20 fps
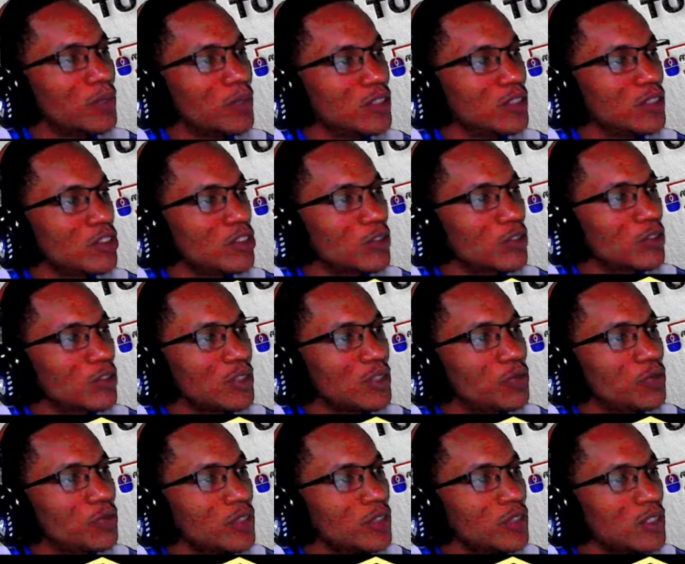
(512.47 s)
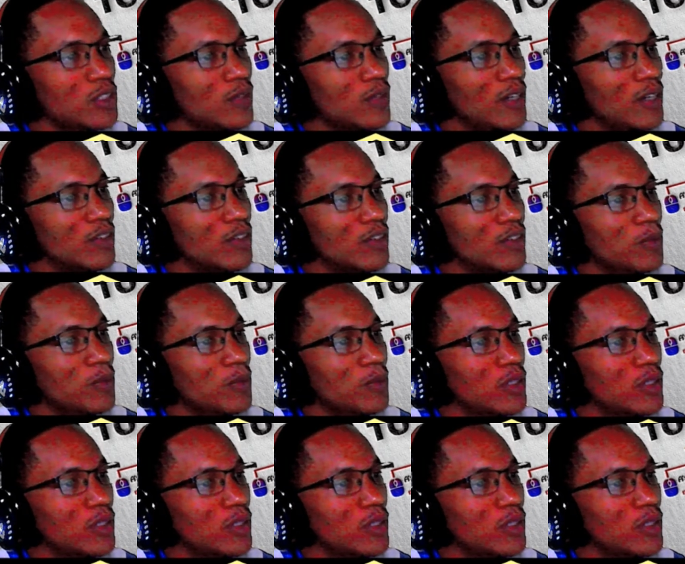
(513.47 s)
So this was the first 5 numbers.